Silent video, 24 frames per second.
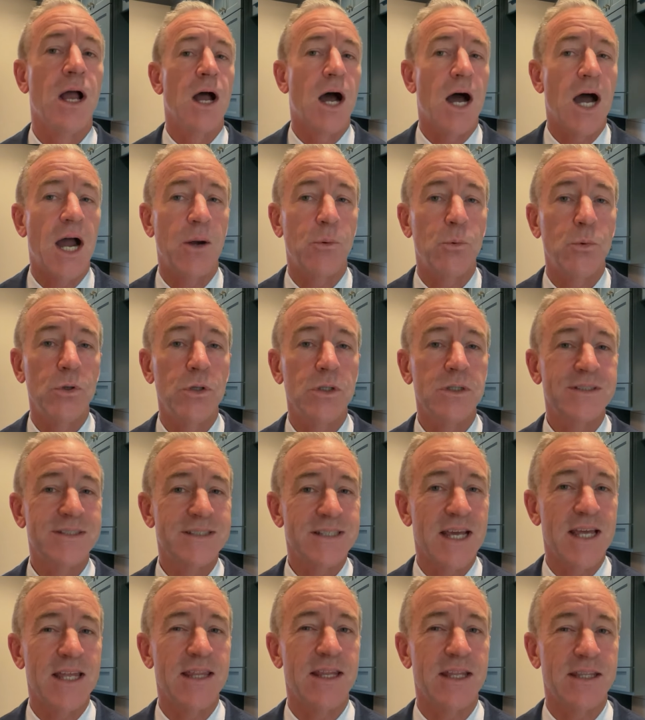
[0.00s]
I will
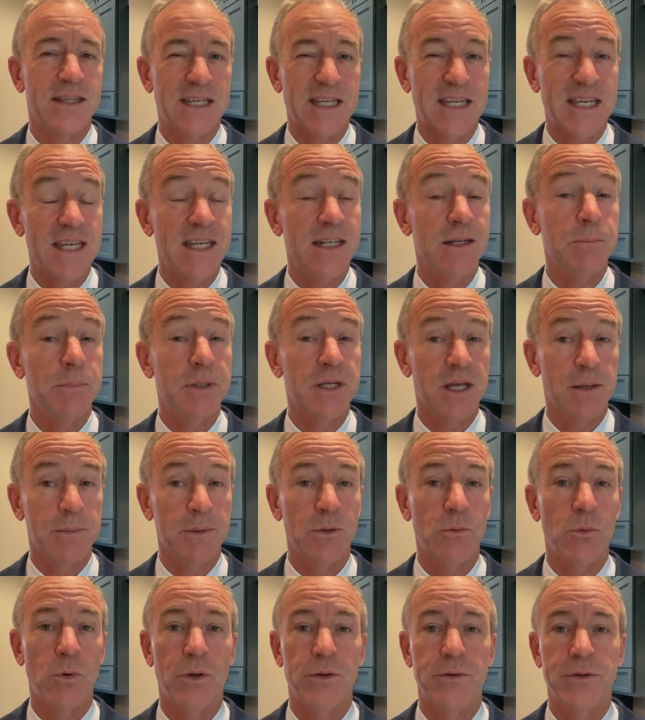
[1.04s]
say that the key to
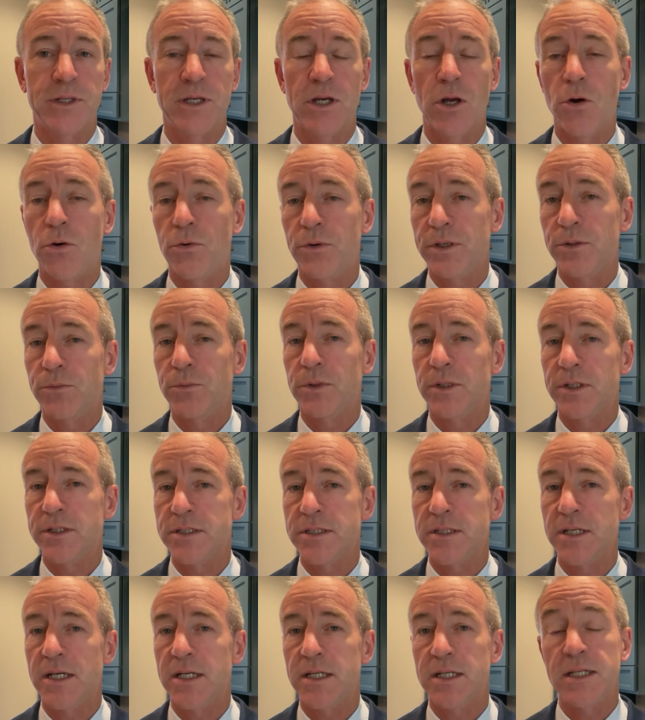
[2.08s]
becoming wealthy owning real
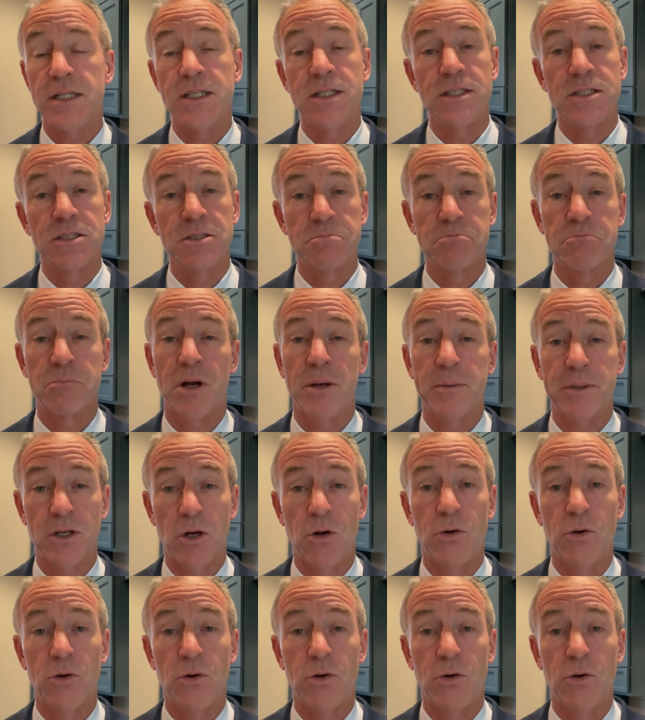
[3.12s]
estate is probably